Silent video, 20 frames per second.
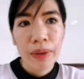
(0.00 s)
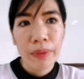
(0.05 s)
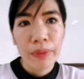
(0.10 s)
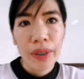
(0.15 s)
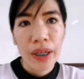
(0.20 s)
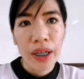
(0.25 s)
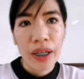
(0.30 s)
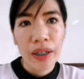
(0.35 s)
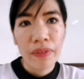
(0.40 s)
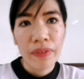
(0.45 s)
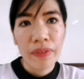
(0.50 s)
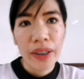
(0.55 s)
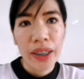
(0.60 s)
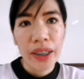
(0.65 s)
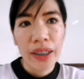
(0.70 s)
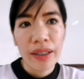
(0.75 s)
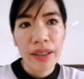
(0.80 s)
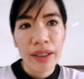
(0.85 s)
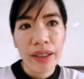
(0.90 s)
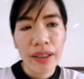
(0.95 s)
We have
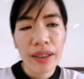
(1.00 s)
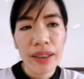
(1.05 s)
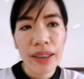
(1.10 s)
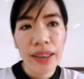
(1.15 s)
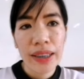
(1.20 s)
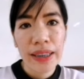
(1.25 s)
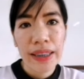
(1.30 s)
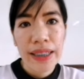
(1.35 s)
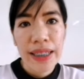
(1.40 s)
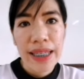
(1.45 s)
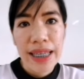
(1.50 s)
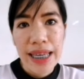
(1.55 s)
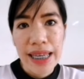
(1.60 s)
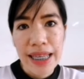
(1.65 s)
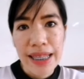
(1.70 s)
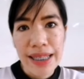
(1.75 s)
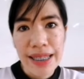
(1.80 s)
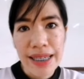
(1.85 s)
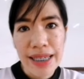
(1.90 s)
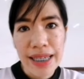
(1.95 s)
here the
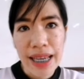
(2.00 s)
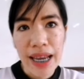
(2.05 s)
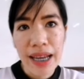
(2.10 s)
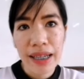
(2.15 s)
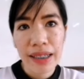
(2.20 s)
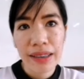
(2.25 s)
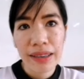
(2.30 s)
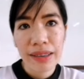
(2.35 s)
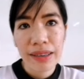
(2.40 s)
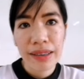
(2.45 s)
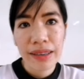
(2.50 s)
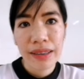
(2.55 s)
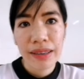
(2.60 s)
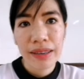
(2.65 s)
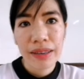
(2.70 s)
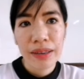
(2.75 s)
insect.